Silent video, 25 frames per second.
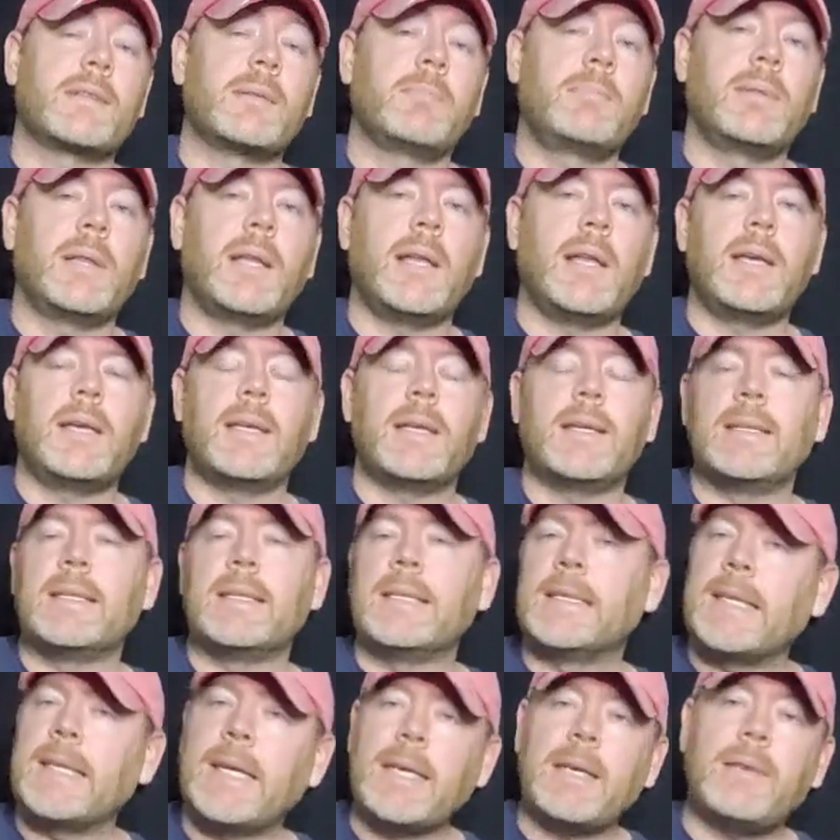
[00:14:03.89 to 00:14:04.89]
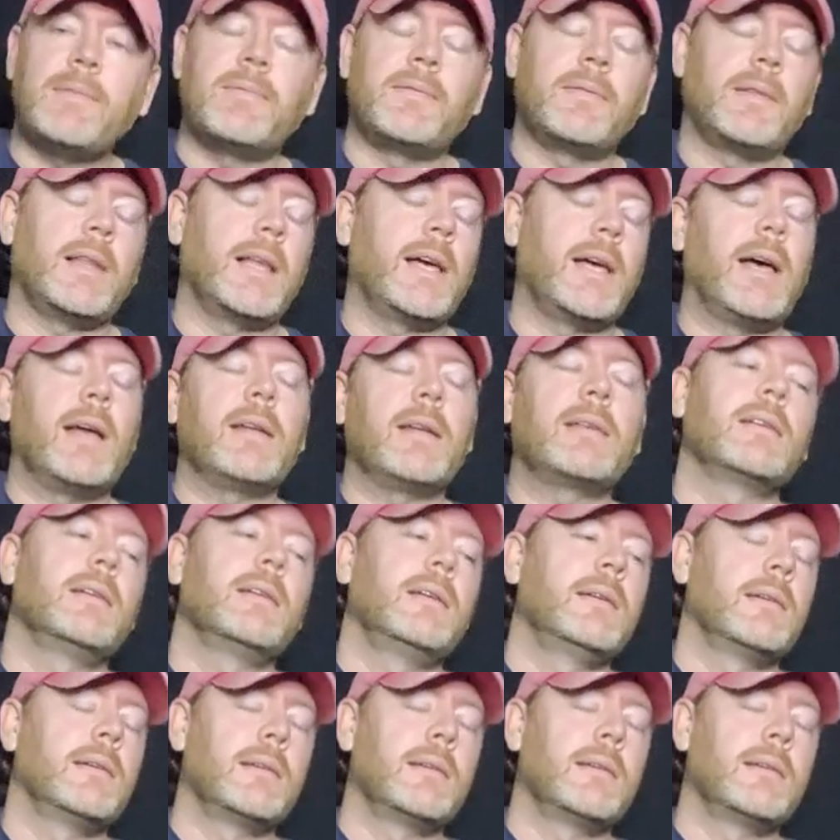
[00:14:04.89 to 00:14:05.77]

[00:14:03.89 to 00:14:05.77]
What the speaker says: to play in D flat.